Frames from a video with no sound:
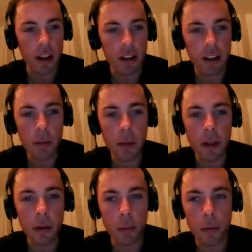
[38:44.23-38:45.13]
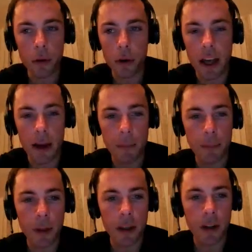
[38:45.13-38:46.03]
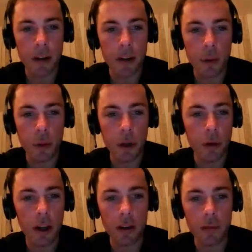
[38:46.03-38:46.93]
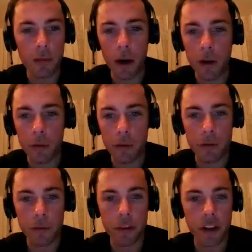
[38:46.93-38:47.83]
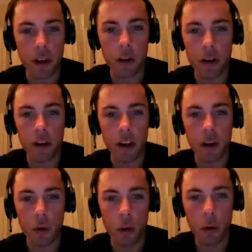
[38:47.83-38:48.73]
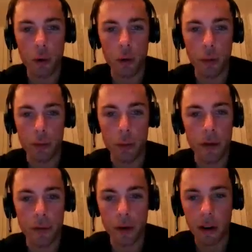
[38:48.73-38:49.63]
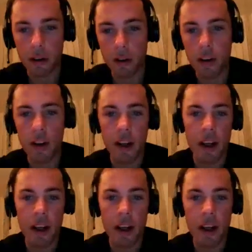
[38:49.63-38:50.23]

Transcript: it can make a gap, and when you get 5 seconds, it can grow really fast,